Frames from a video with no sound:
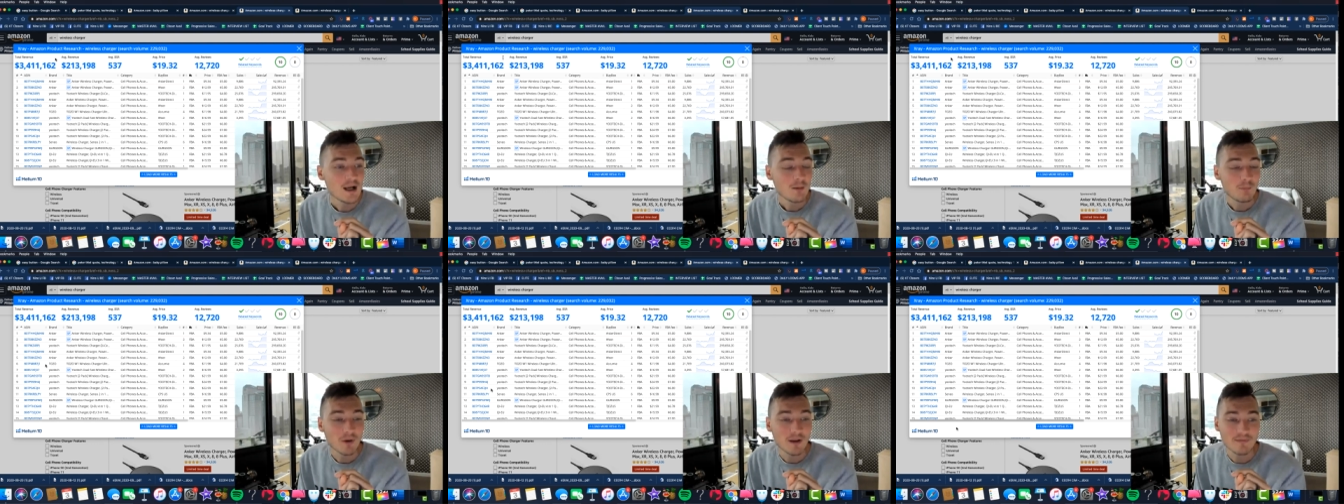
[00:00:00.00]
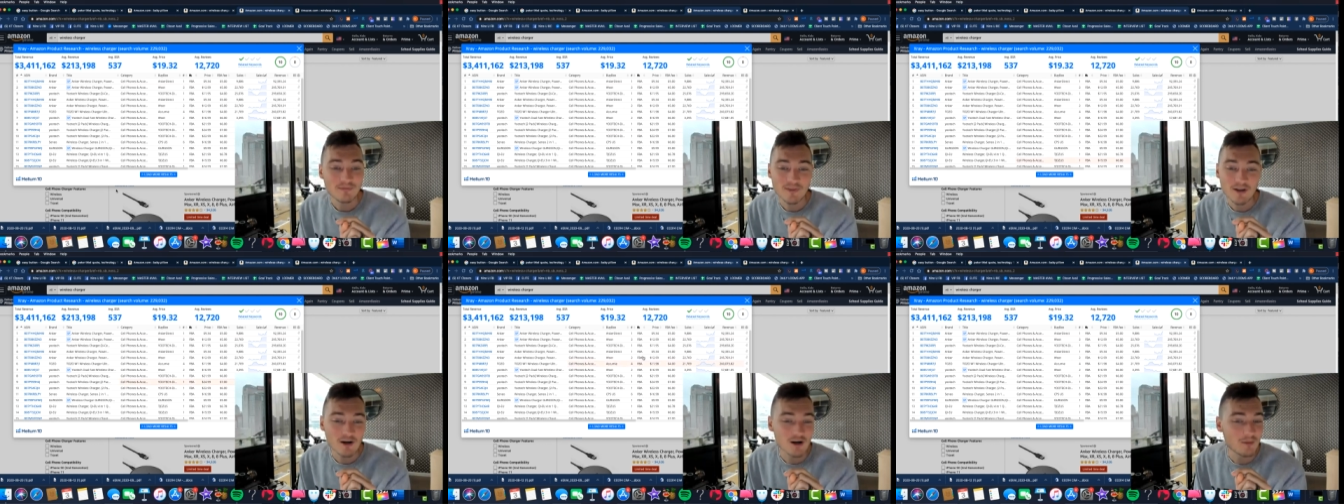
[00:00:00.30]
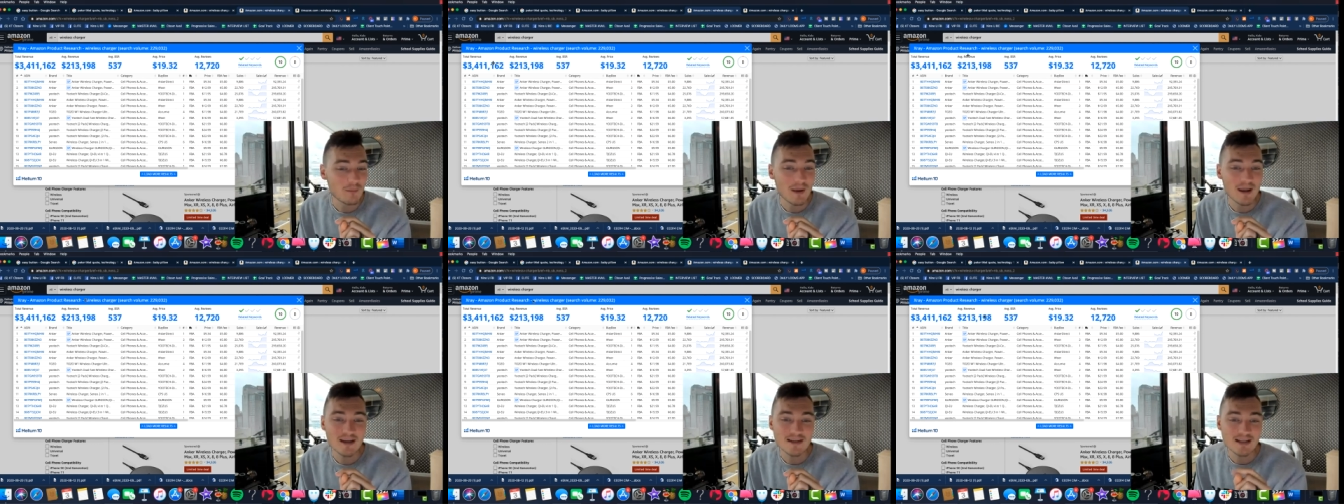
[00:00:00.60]
But they're
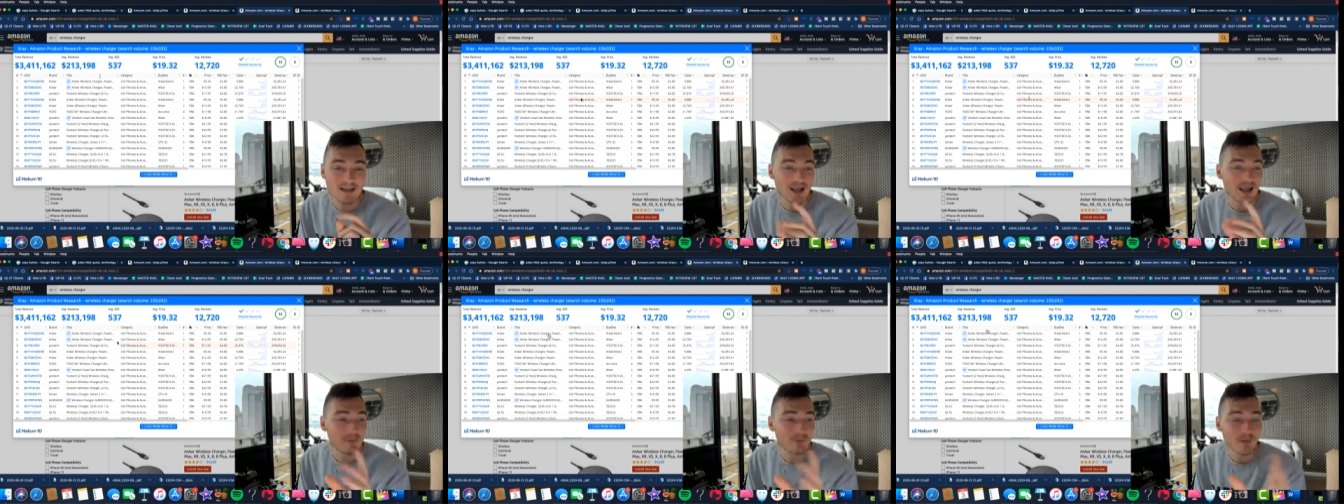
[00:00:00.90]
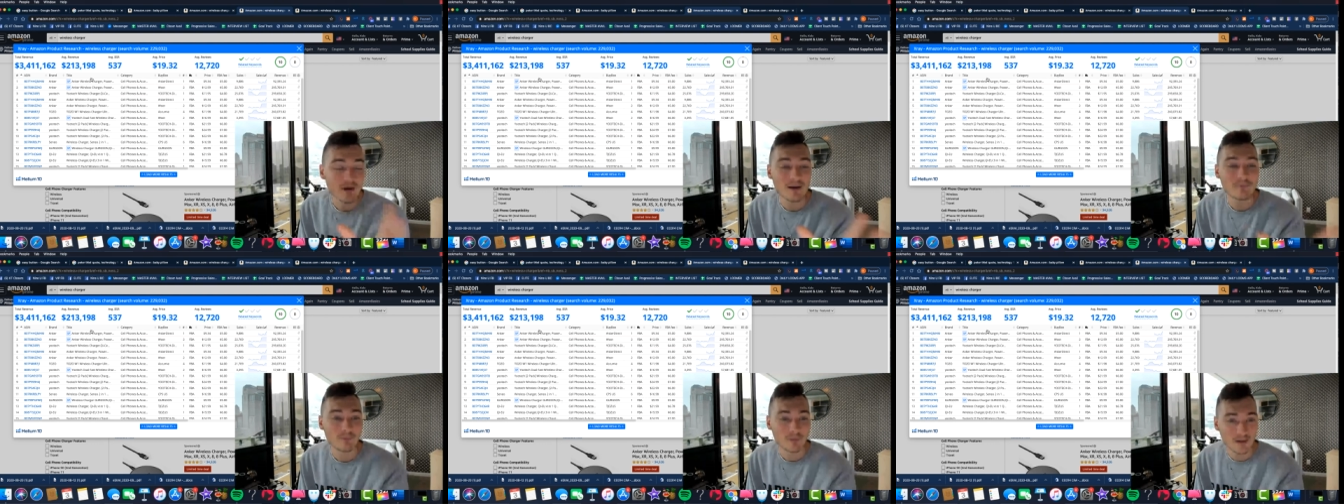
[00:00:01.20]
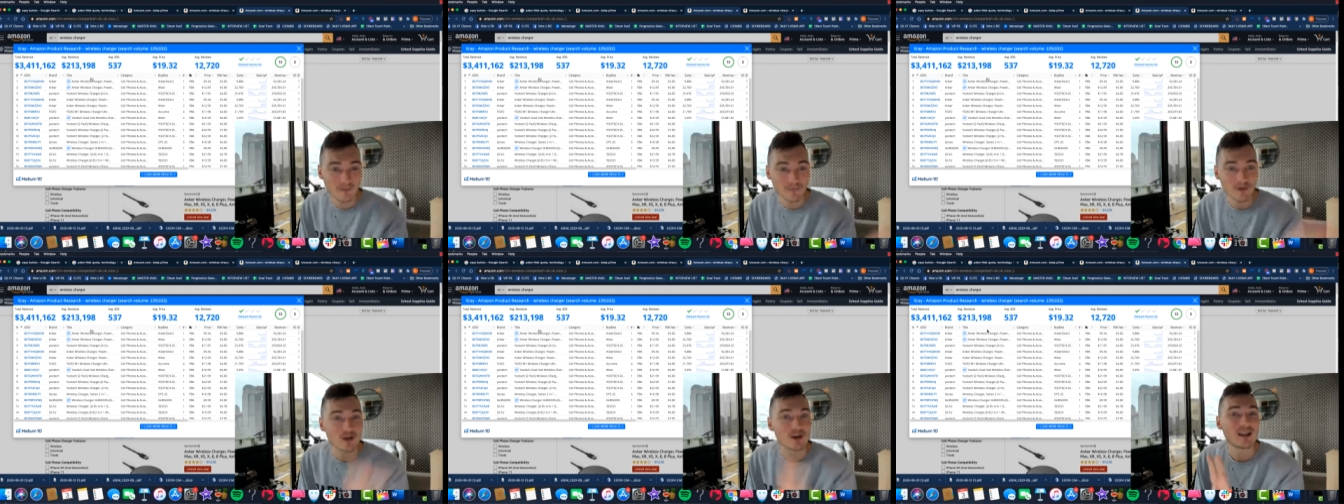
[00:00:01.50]
amazing. But,
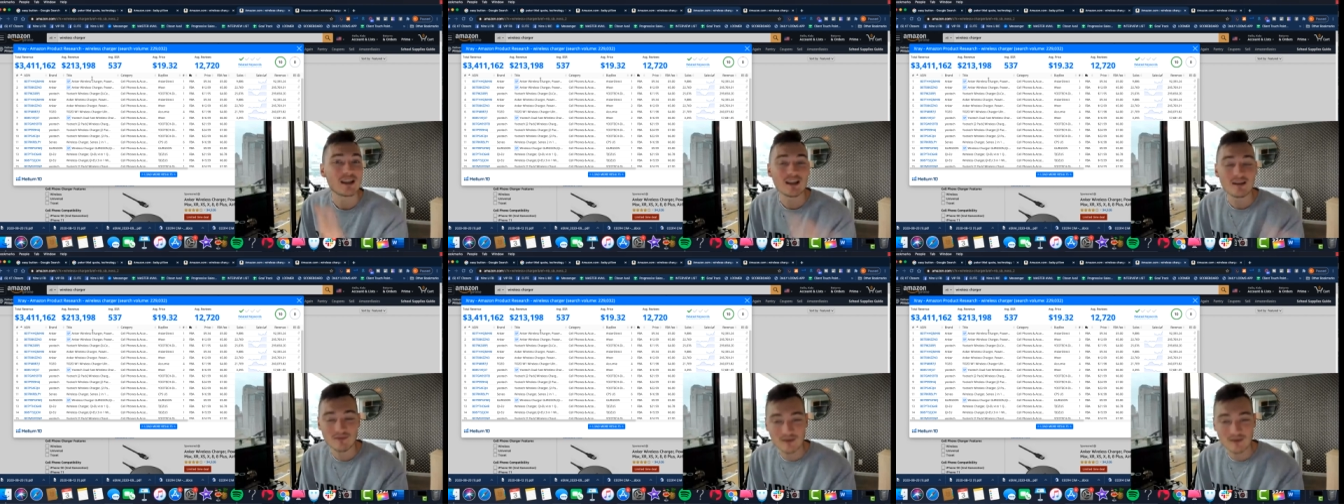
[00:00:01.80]
but their,